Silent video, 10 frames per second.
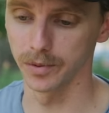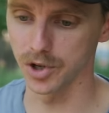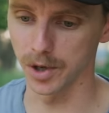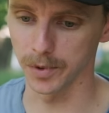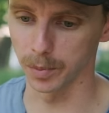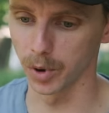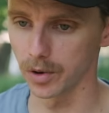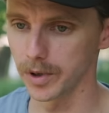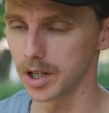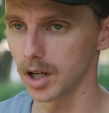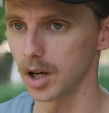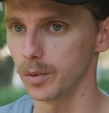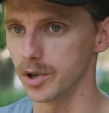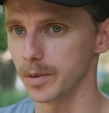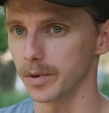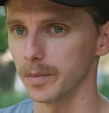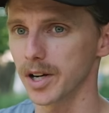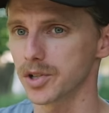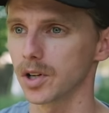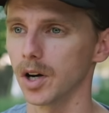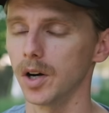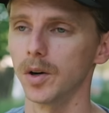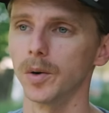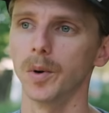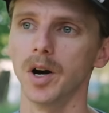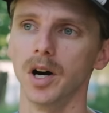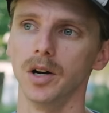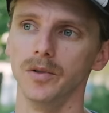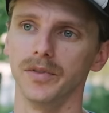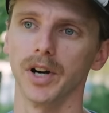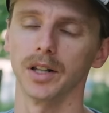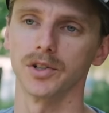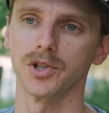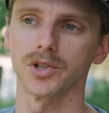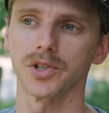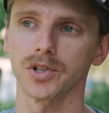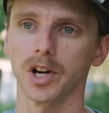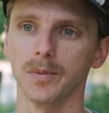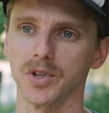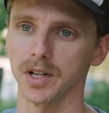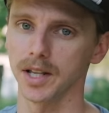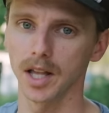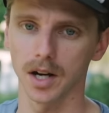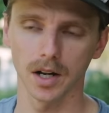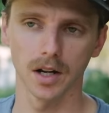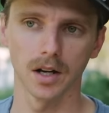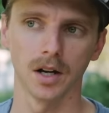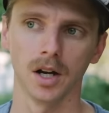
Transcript: We ship to Puerto Rico, we ship to Mexico, we've got logistics hubs in Canada.